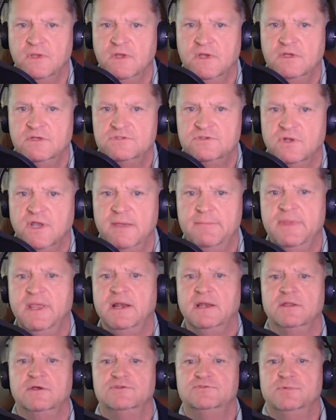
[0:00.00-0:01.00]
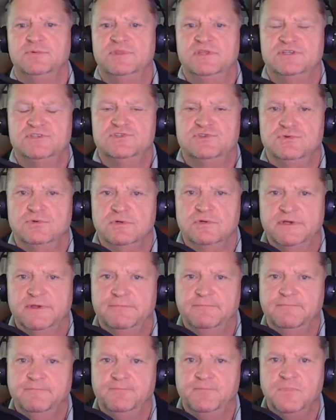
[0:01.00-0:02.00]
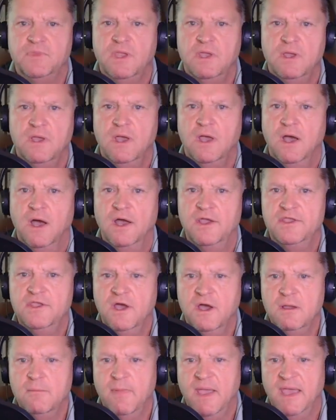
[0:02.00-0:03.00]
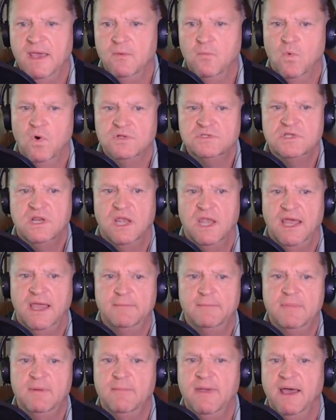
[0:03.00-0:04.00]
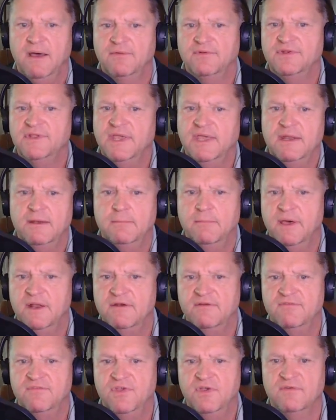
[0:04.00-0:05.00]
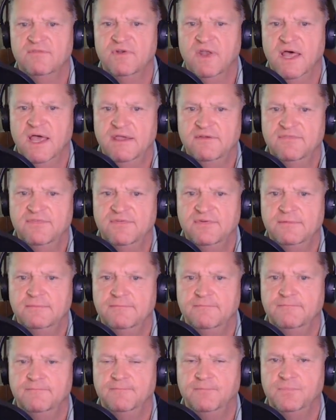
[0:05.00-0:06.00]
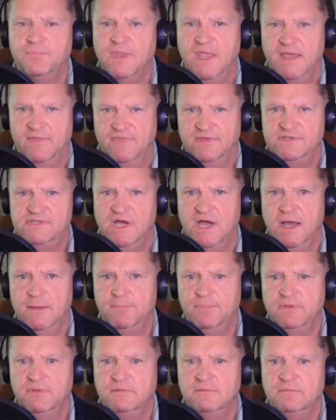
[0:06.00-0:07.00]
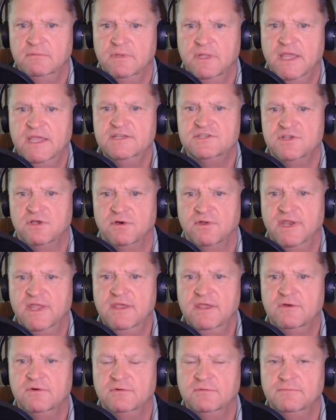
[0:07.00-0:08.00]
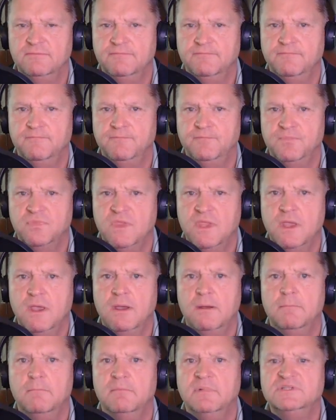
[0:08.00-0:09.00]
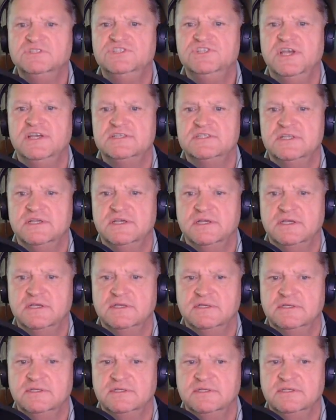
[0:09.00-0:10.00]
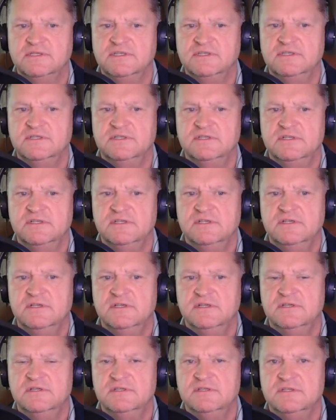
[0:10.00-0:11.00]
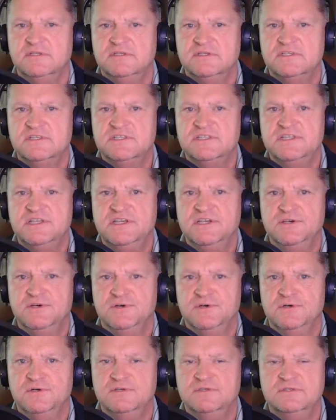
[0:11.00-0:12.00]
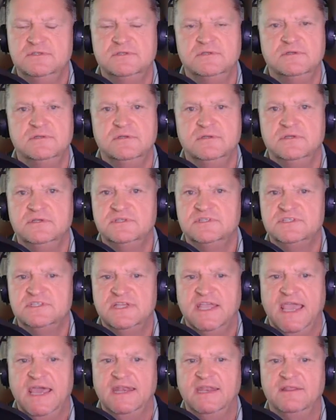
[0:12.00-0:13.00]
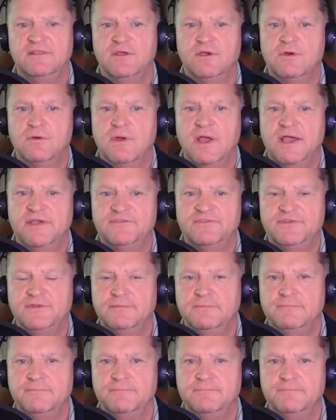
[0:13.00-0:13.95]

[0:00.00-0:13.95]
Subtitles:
So let me close with this story. A young man once climbed a mountain to get a better view of life. At the top, he saw an eagle, majestic, still, scanning the horizon.